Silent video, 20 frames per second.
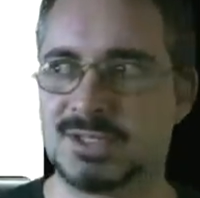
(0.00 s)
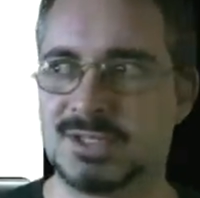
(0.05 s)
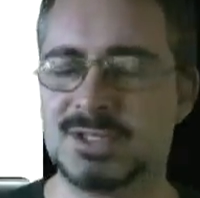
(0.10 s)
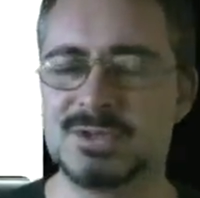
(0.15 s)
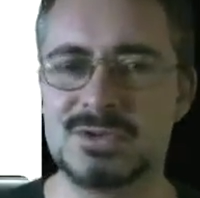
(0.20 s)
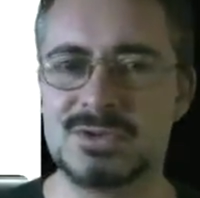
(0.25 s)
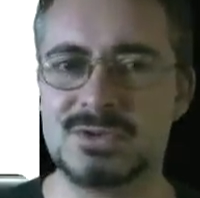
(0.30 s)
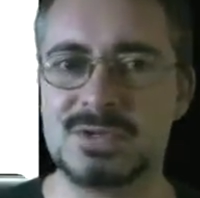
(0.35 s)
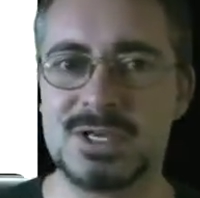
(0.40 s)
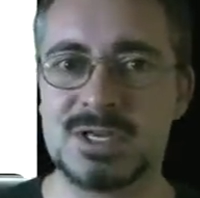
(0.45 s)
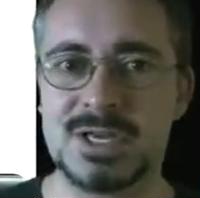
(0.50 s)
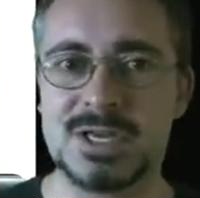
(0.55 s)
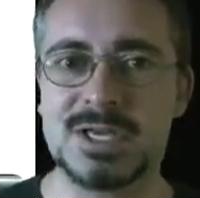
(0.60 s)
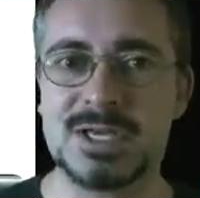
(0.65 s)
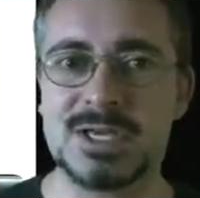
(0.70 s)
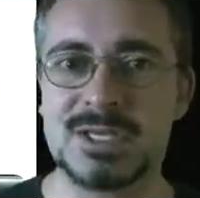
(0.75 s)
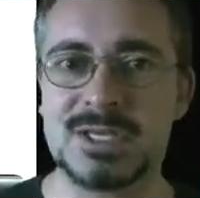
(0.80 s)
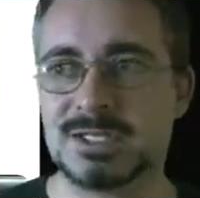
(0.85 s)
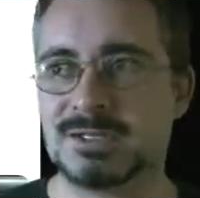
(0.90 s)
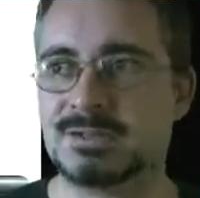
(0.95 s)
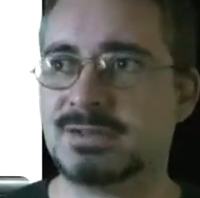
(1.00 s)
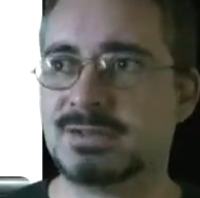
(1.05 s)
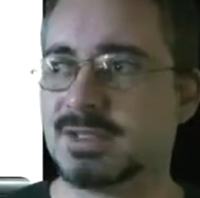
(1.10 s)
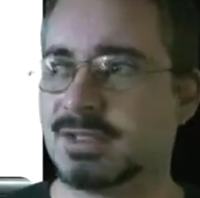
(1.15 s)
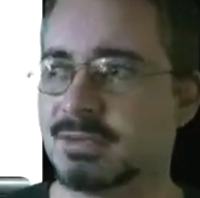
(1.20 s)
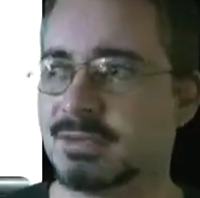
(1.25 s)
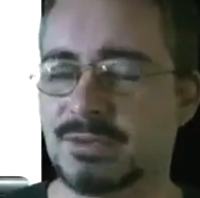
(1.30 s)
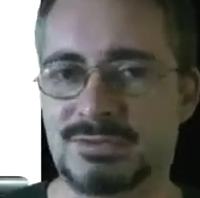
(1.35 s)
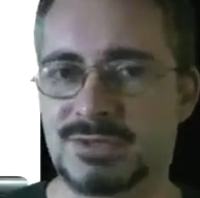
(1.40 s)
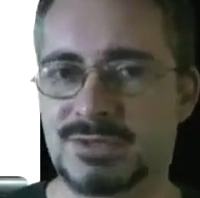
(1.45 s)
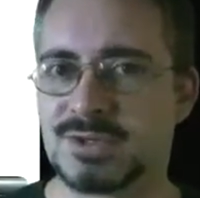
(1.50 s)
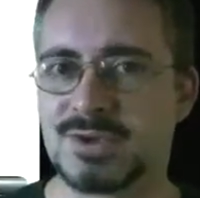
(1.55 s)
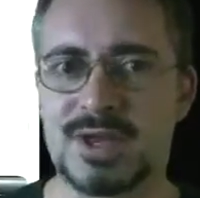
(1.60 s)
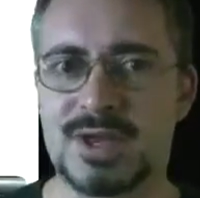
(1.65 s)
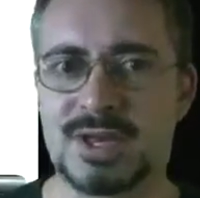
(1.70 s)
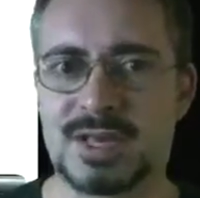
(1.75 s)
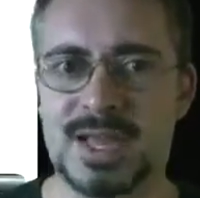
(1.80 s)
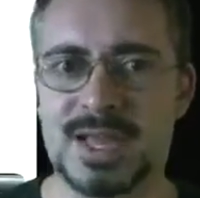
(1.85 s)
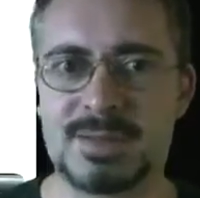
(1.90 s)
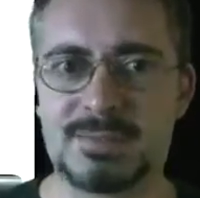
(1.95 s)
Zune, well, we've
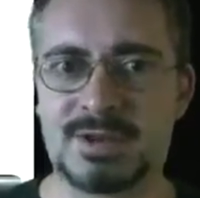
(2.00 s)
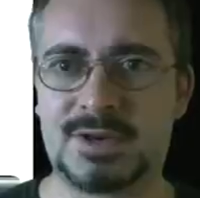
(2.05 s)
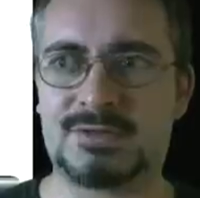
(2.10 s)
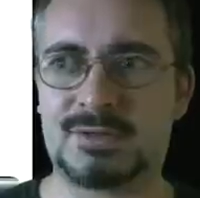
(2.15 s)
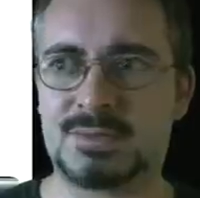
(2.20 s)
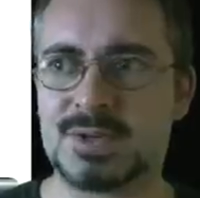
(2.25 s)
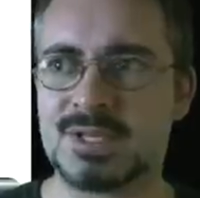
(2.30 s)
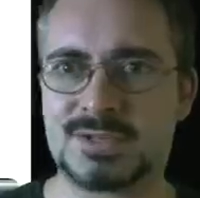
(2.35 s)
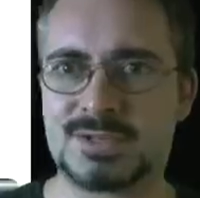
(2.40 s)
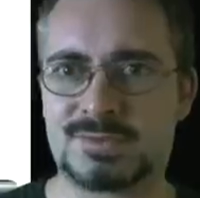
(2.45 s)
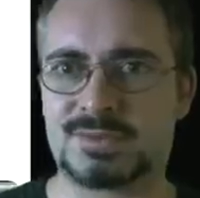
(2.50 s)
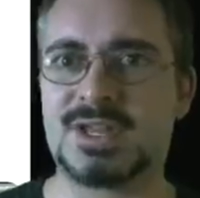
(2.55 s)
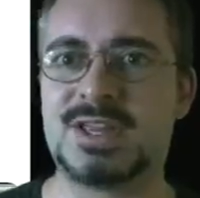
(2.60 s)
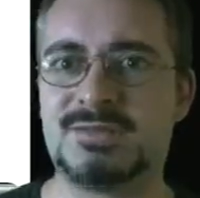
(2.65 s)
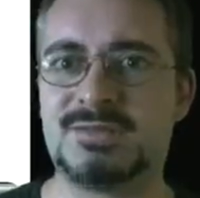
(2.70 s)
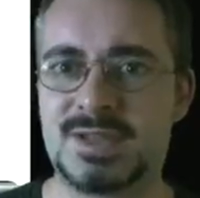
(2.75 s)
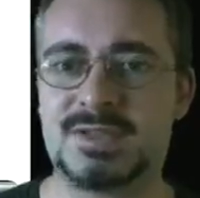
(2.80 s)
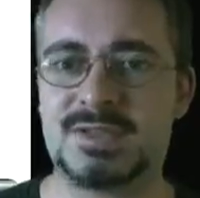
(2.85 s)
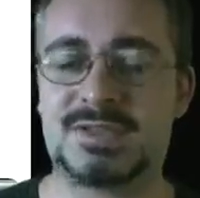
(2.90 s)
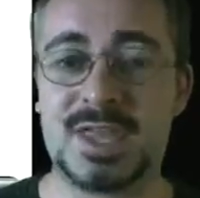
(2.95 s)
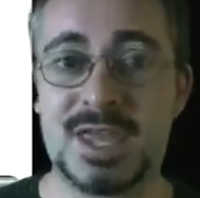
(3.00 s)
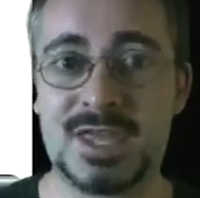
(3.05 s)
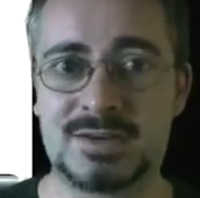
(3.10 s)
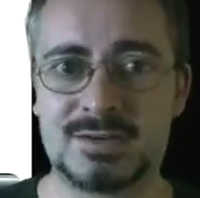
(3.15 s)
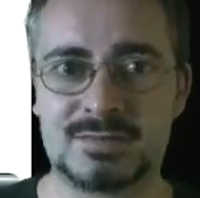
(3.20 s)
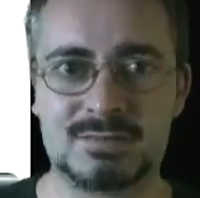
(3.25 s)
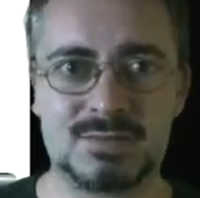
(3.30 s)
tried a couple of different ways to reinvent that,